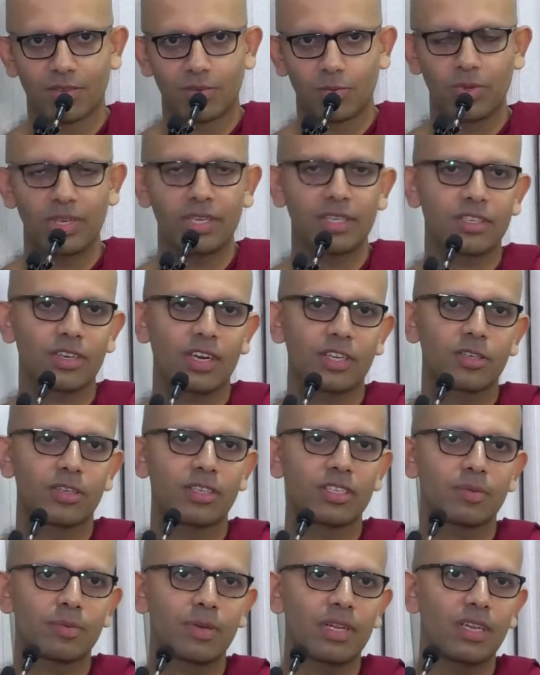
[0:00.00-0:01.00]
We try to
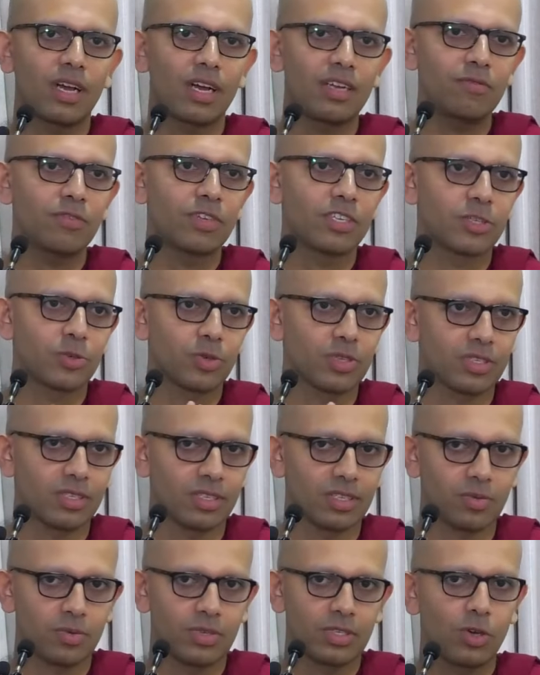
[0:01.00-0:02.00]
dispel
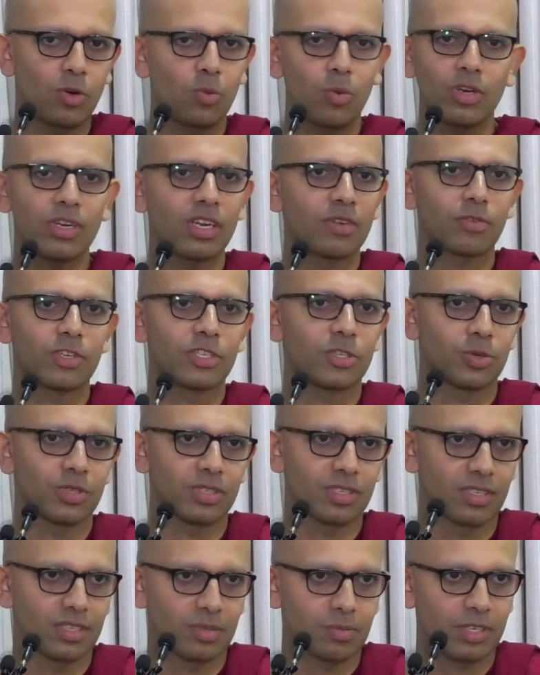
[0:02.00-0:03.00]
unvirtuousness. We don't want
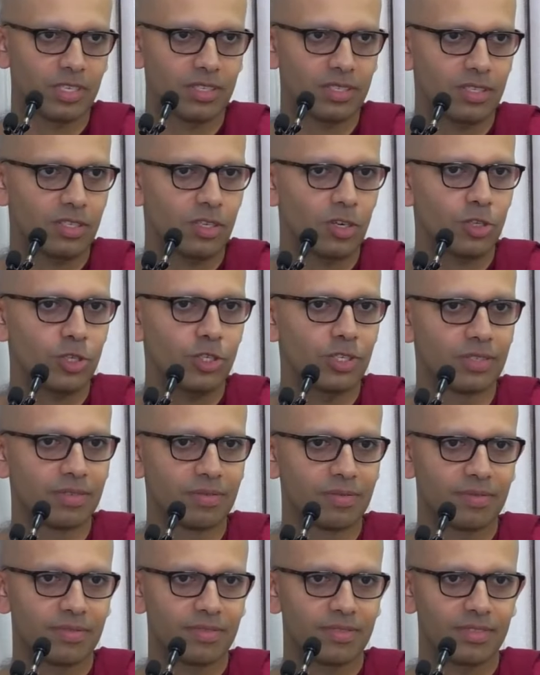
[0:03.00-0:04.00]
unvirtuousness because it's not good.
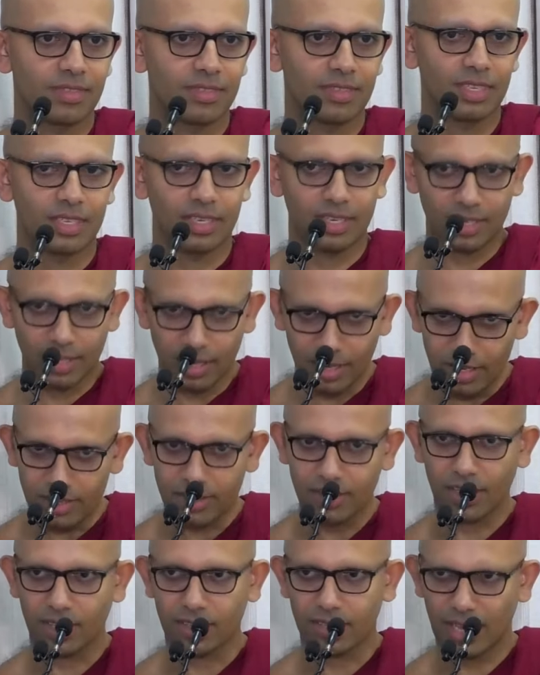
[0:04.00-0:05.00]
It, it
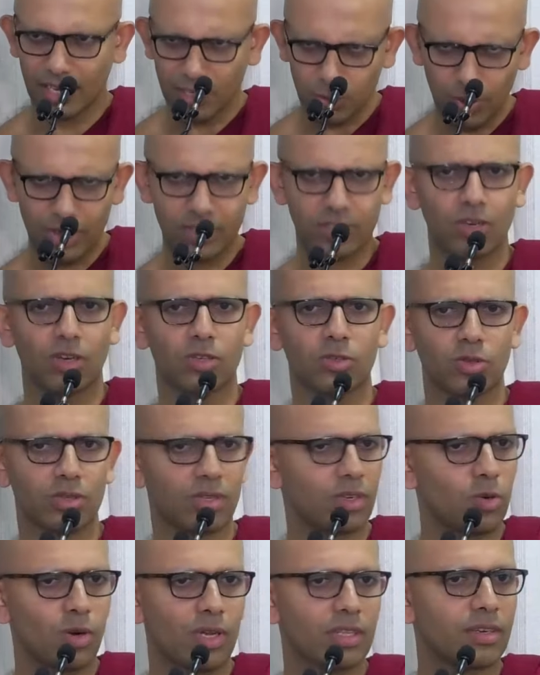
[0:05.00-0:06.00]
hurts us. That's why it's not good,
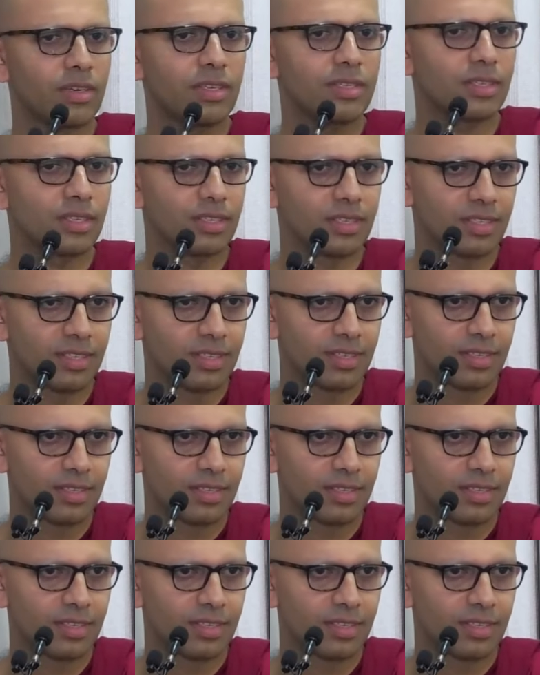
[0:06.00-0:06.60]
no other reason.